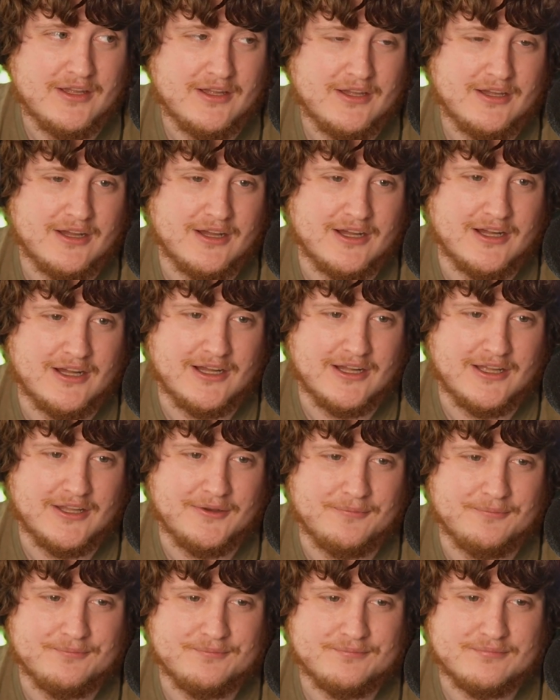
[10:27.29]

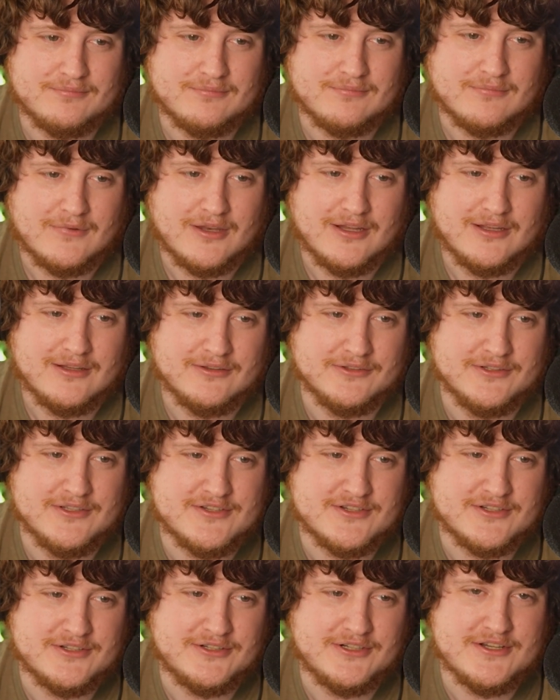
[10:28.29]
on lead
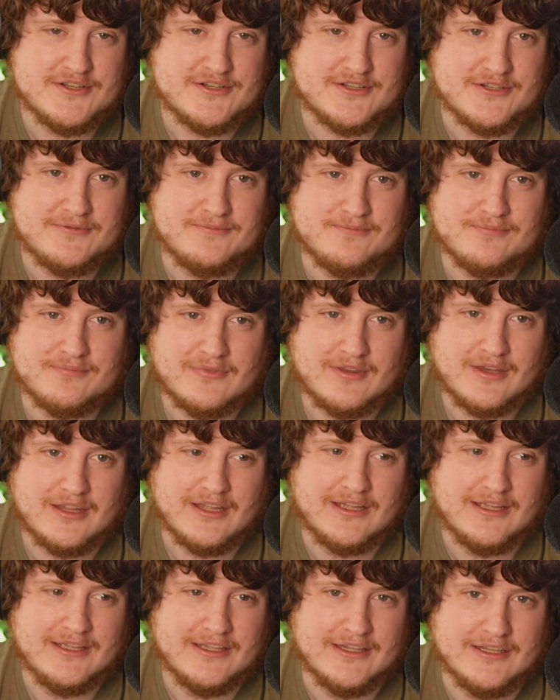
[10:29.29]
generation,
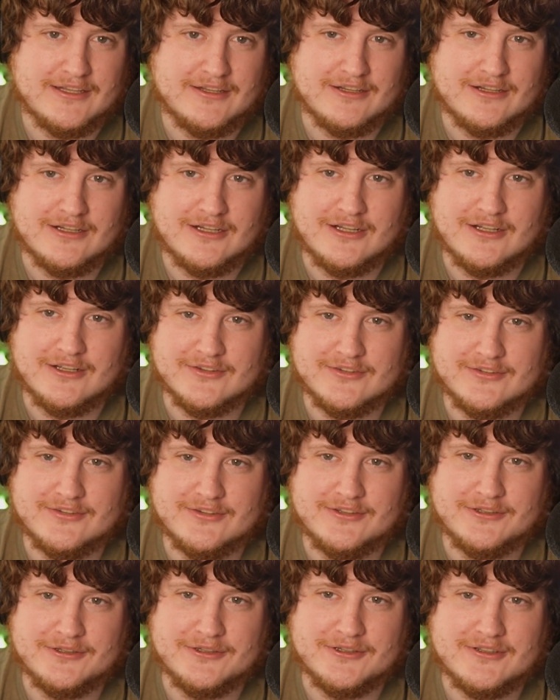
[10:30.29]
and I'll
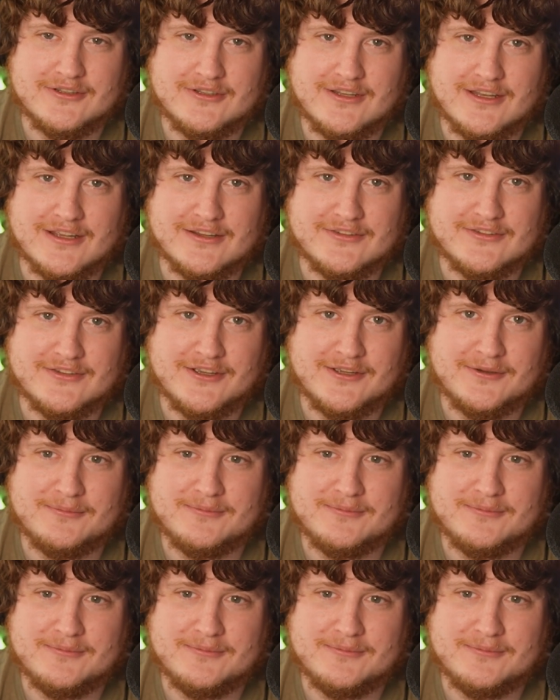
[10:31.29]
see you next time.